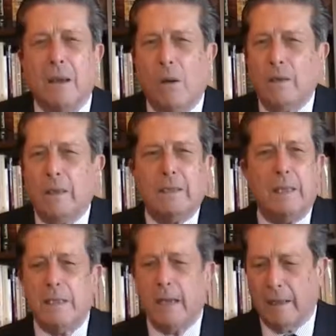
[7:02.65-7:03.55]
all these
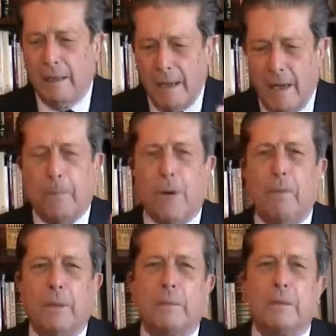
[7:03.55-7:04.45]
things are real
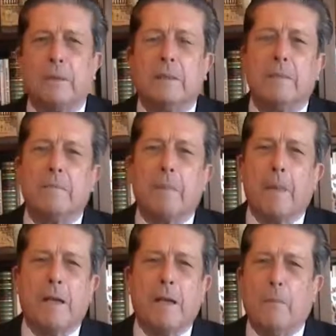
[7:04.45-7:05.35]
problems
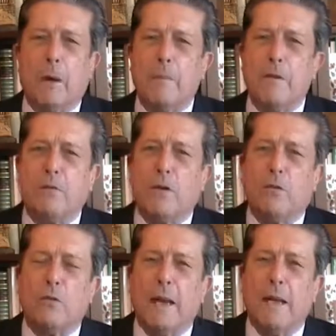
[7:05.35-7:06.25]
for
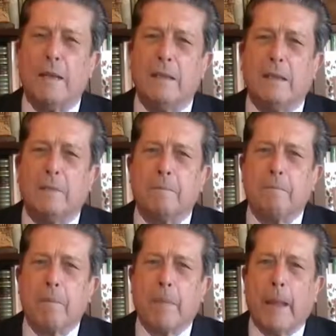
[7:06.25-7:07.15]
humanity,
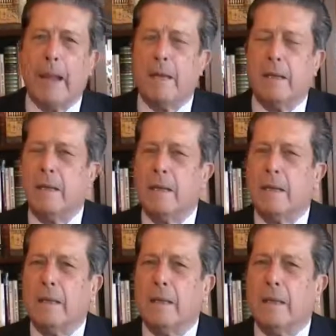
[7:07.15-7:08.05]
and
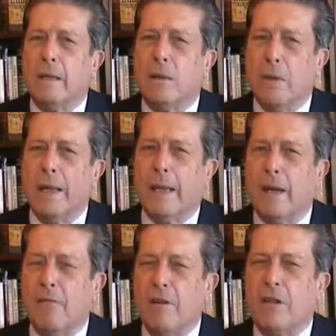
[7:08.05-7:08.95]
we
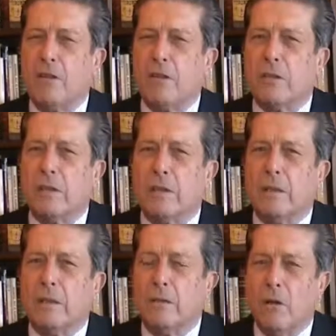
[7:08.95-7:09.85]
can reach
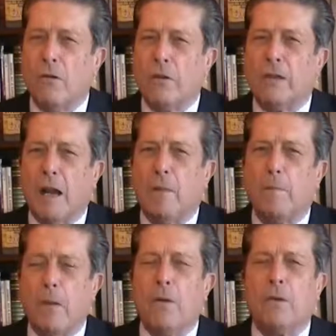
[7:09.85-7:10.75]
non-return
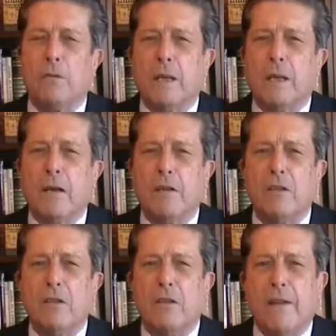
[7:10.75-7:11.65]
points, we can
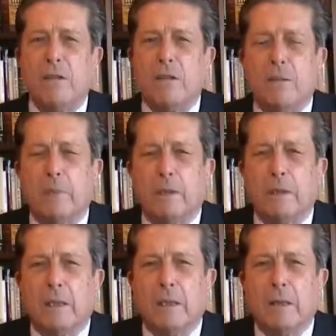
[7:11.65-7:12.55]
reach irreversible
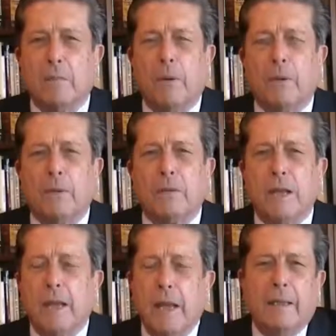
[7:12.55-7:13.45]
points.
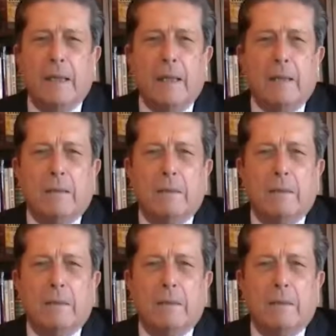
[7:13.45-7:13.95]
And then